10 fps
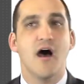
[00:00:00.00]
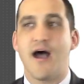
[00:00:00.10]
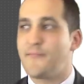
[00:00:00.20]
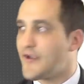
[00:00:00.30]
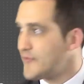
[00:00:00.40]

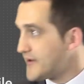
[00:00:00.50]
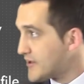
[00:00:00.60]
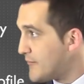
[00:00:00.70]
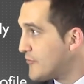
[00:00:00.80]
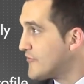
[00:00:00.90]
I might read a
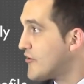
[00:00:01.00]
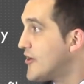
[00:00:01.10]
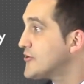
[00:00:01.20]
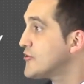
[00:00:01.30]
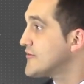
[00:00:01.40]
couple of
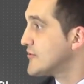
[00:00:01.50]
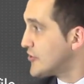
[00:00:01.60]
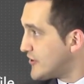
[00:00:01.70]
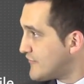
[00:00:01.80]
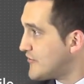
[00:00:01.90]
articles,
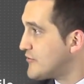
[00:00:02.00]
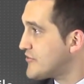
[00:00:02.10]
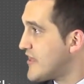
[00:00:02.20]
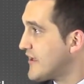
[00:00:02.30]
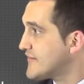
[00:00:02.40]
look at a few
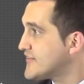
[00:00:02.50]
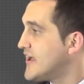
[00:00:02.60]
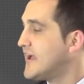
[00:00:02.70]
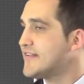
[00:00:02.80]
things.